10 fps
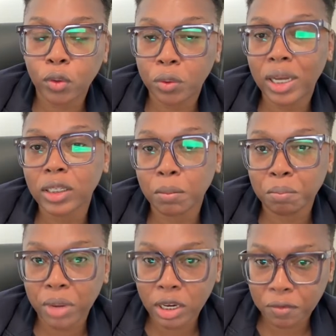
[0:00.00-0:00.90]
known as the
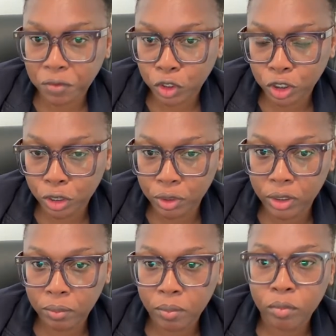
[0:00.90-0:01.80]
beneficiary.
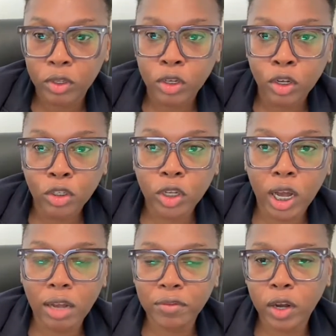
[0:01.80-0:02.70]
So
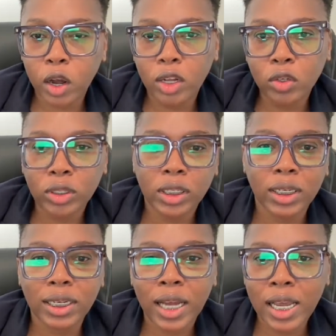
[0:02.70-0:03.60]
after all those
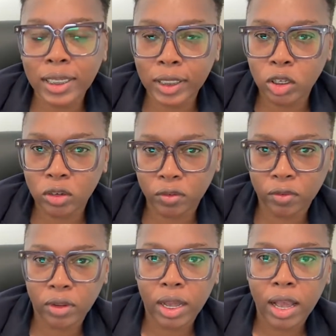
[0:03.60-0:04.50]
nice stuff
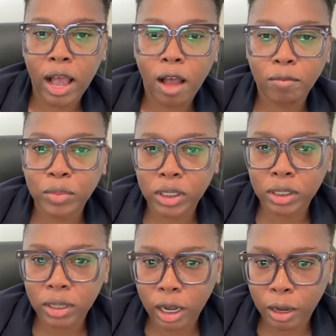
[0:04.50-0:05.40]
have been
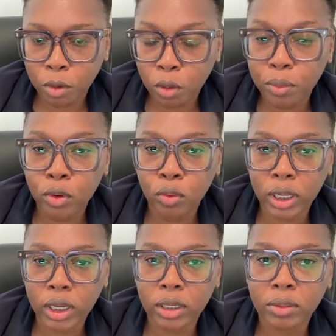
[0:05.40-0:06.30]

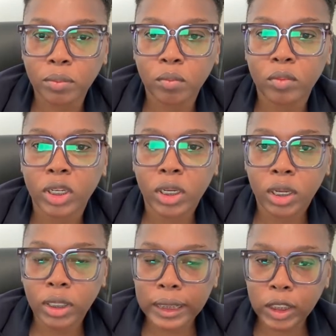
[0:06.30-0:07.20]
uploaded,
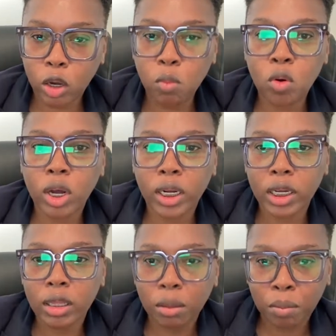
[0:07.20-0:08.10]
someone in
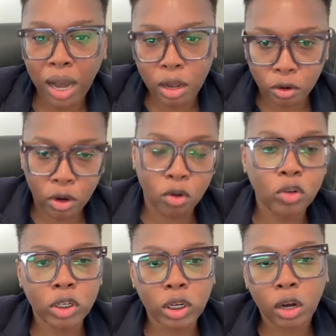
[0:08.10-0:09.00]
the
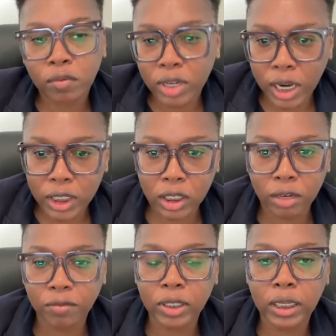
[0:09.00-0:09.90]
background of the National
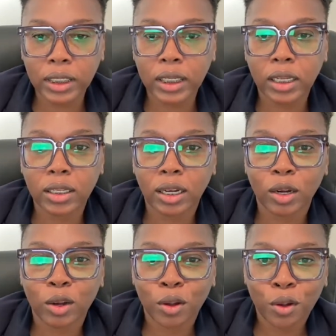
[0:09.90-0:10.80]
Visa Center
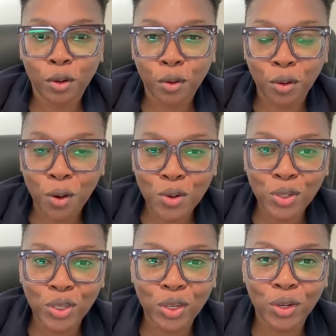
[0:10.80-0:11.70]
goes
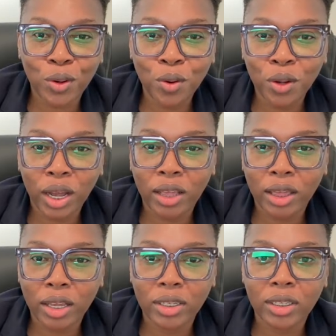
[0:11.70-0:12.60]
in, look at
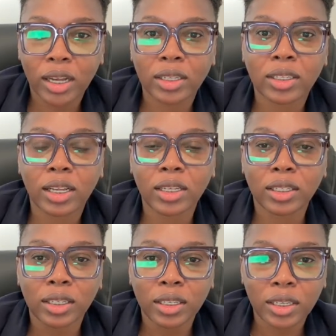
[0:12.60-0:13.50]
this, and says,
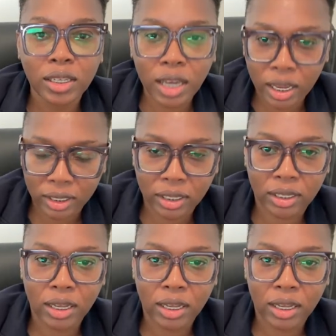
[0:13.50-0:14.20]
yes,